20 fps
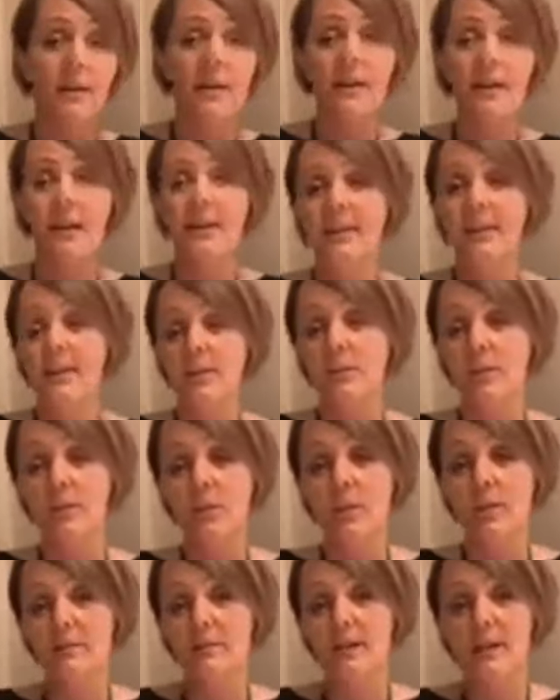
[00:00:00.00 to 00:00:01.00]
At the end of
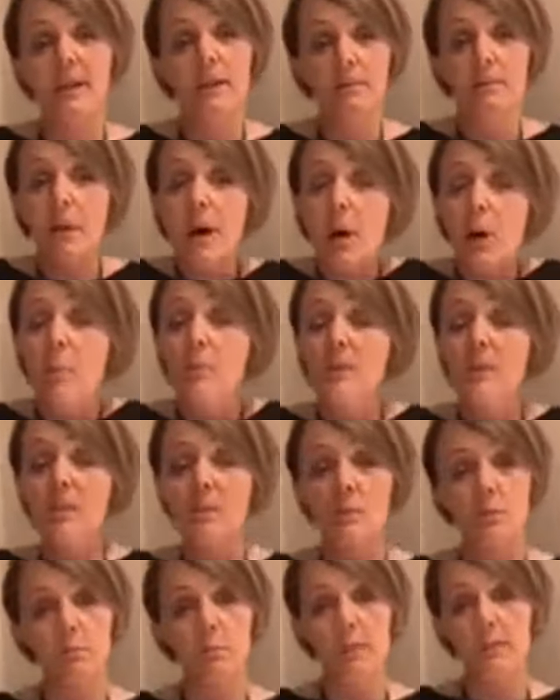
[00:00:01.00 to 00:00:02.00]
that time, our business
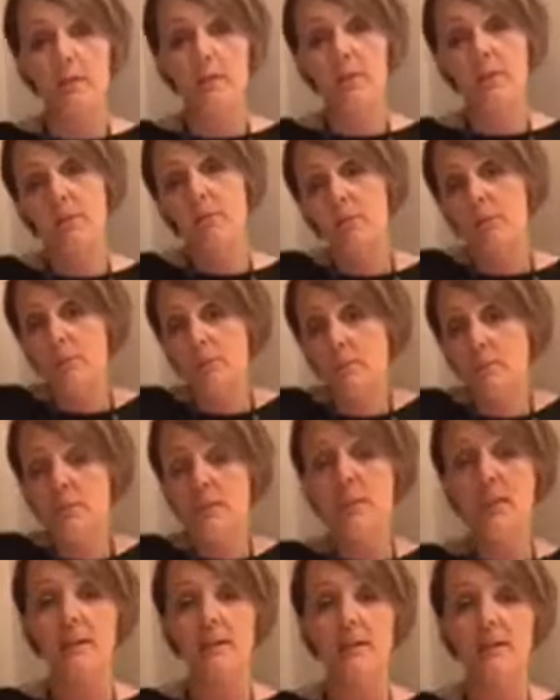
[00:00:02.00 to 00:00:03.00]
was bigger than we
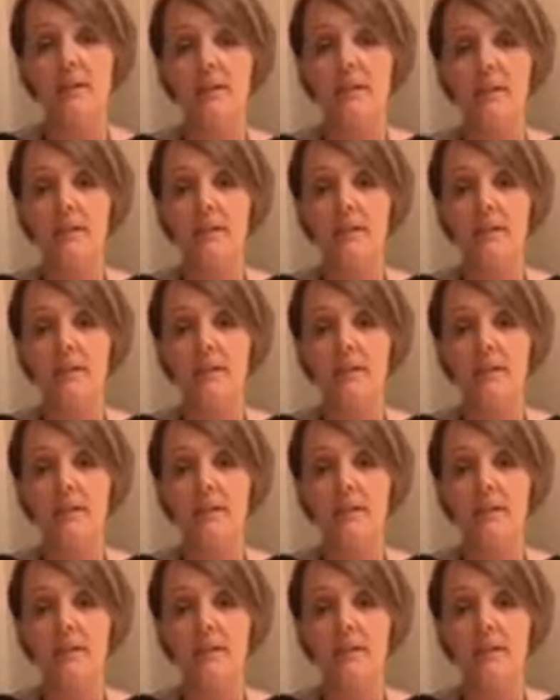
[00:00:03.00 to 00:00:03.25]
started.